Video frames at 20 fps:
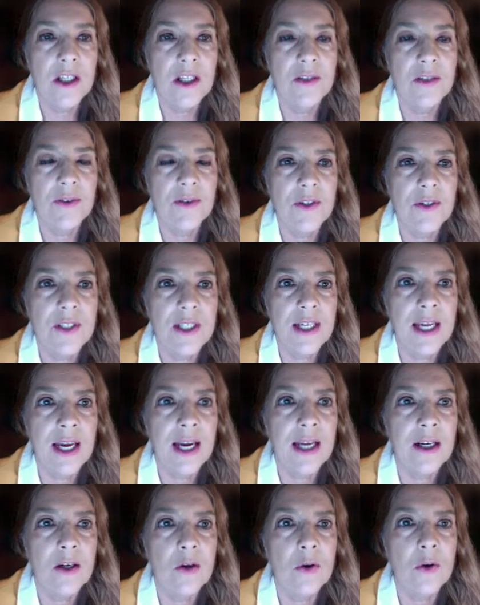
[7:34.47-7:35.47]
The first
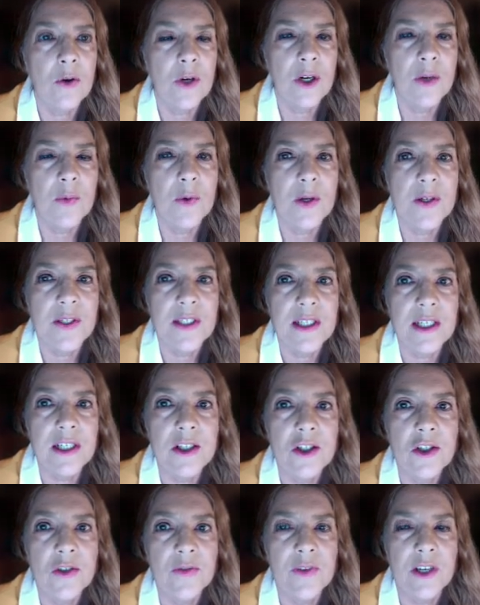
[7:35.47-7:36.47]
category was
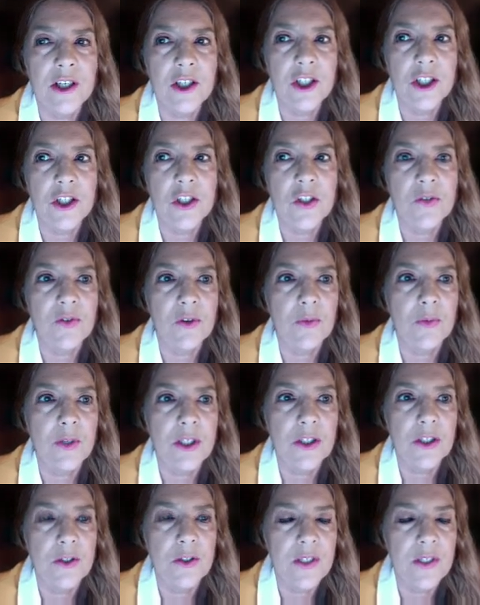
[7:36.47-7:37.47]
interventions for
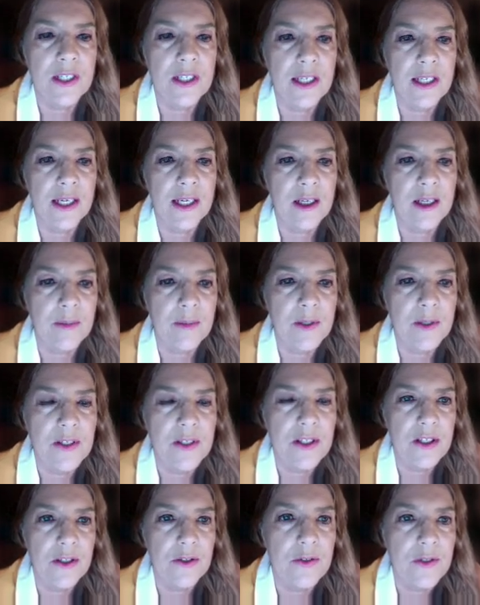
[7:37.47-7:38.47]
reducing
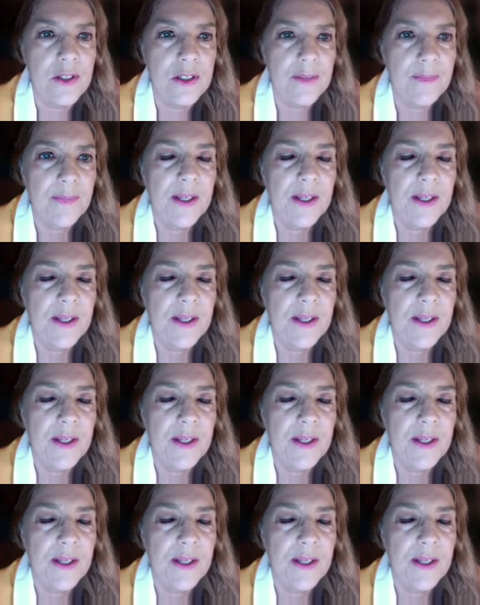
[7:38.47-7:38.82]
cannabis use.